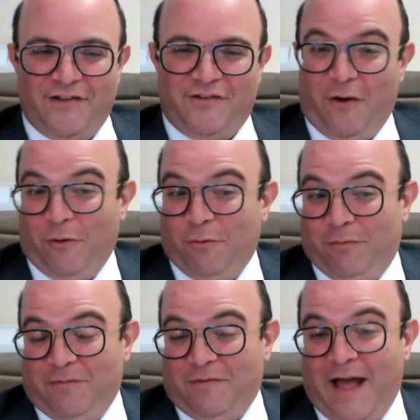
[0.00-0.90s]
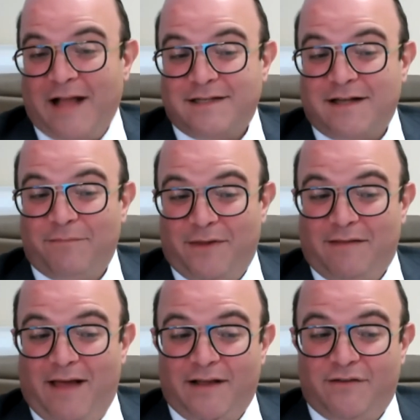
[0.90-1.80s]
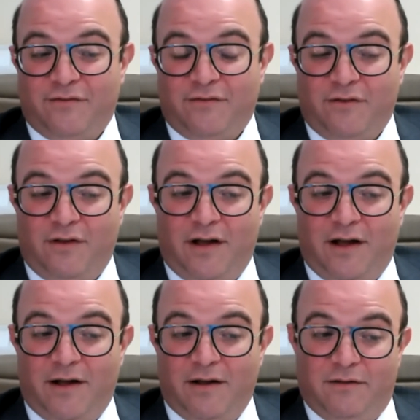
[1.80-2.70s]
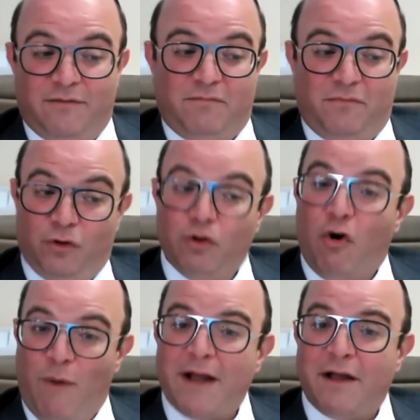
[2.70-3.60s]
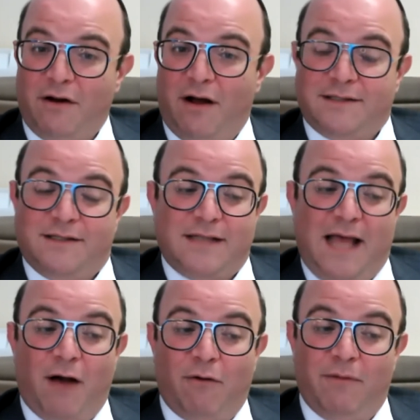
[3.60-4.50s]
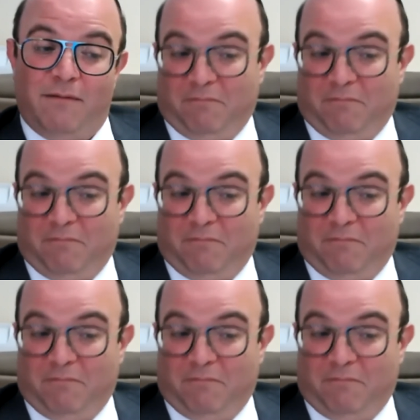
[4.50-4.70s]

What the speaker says: So that's something that's the law recognizes how